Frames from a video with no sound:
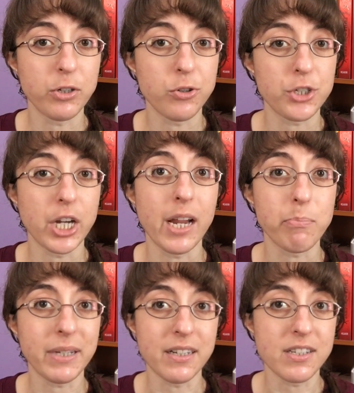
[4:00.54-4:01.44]
who
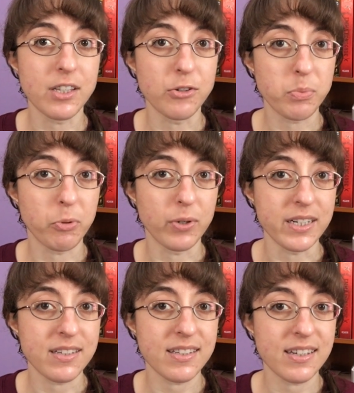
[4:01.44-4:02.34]
champions those
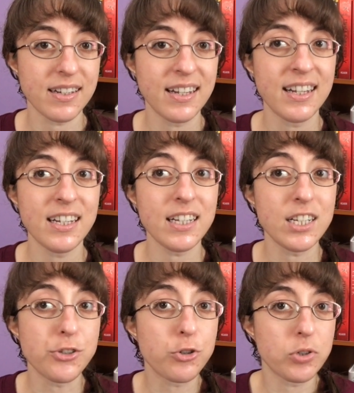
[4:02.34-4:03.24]
points
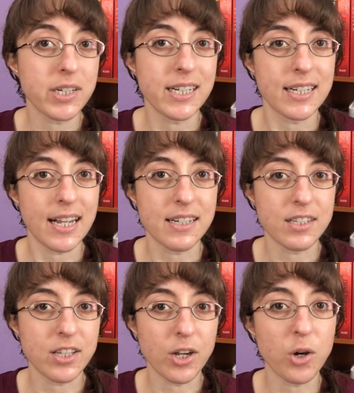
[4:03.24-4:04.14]
is treated as
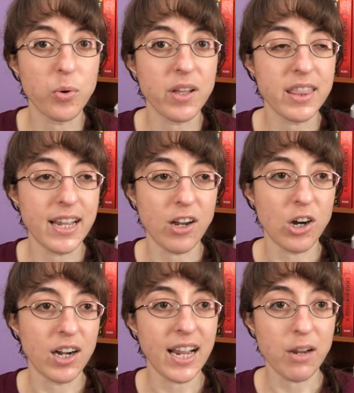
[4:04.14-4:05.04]
though they
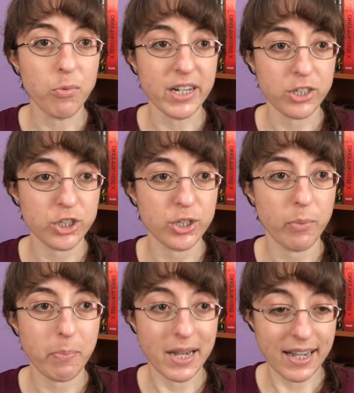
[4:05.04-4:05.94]
are a witch
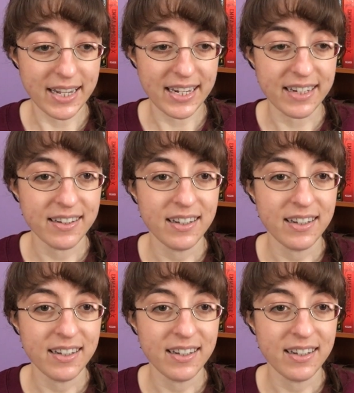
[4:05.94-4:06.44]
by